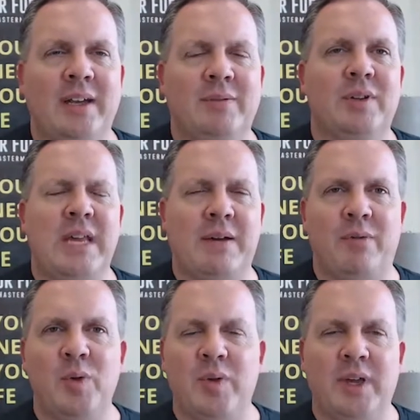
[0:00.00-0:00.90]
And if you just have a
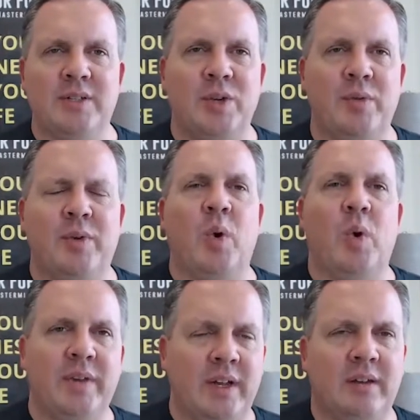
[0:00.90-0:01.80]
few sure. things to do, if you're
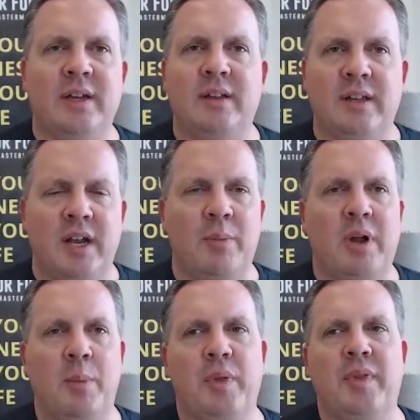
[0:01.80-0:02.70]
wholesaling, cleaning up a
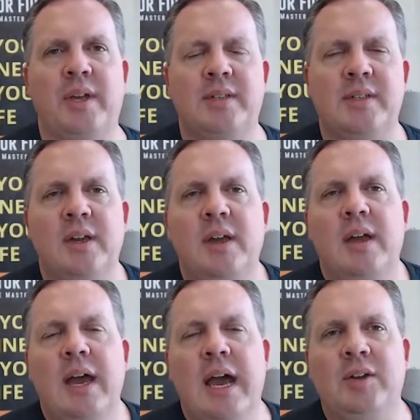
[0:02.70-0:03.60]
couple things, sure.
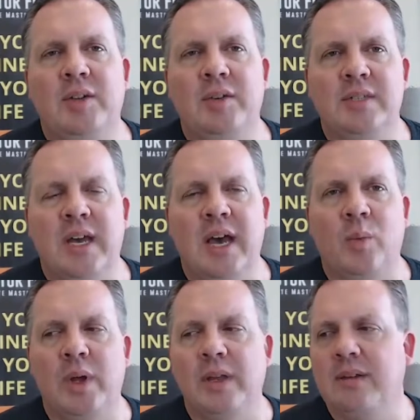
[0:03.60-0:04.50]
Sure. how do you decide
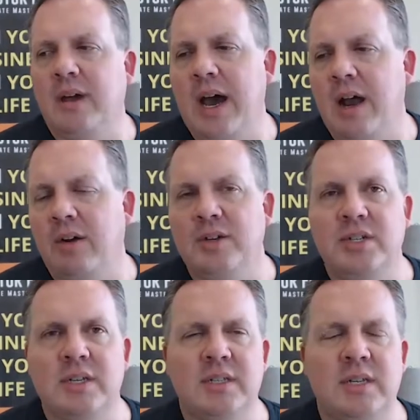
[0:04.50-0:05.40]
when to hire a
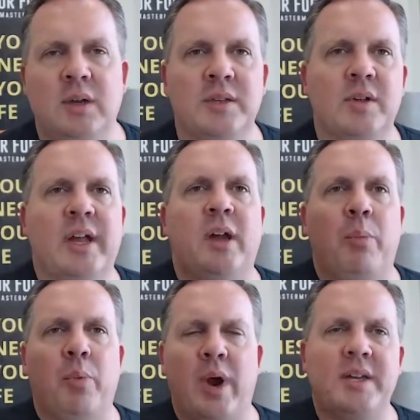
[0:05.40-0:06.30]
GC? Is there like a
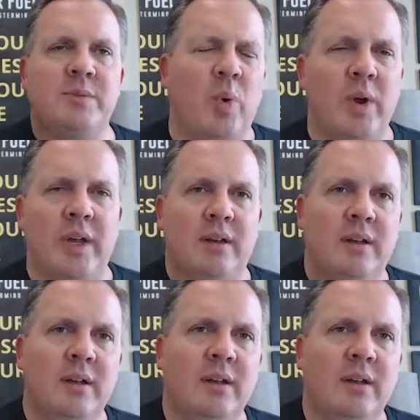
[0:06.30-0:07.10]
price point?